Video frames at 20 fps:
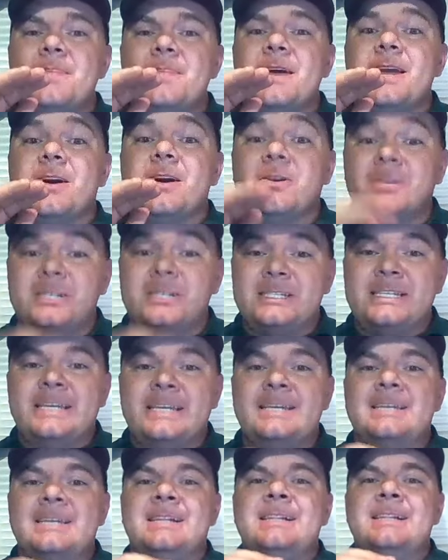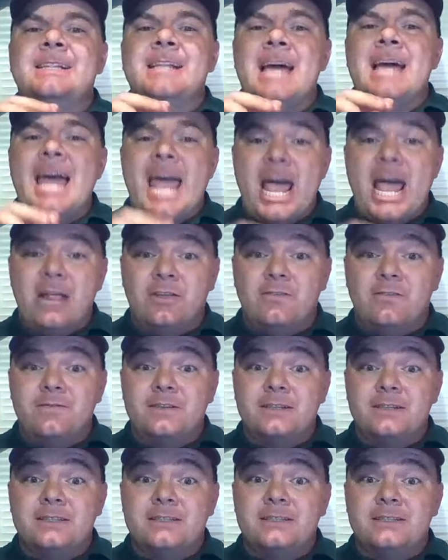they are still
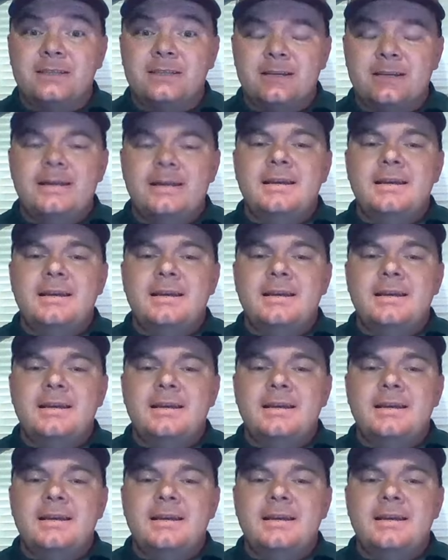elephants.